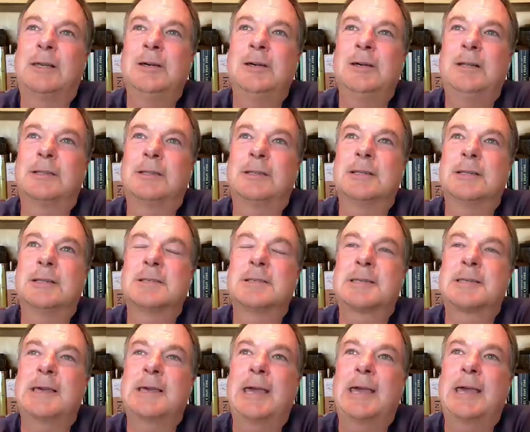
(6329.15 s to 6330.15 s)
game,
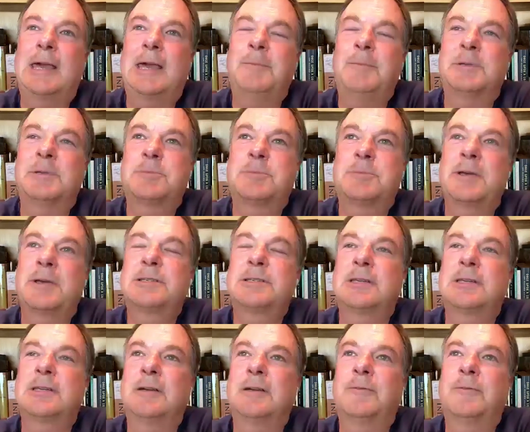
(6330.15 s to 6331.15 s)
especially if we're
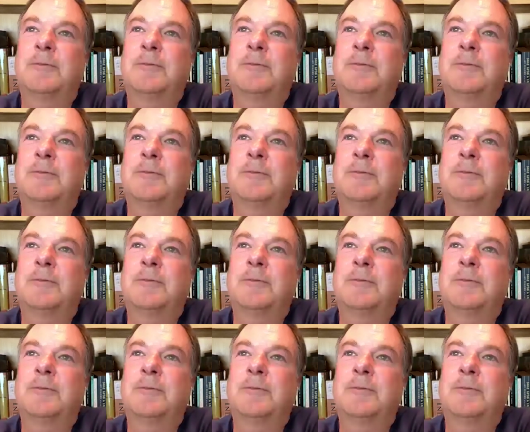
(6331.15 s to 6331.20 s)
ordained,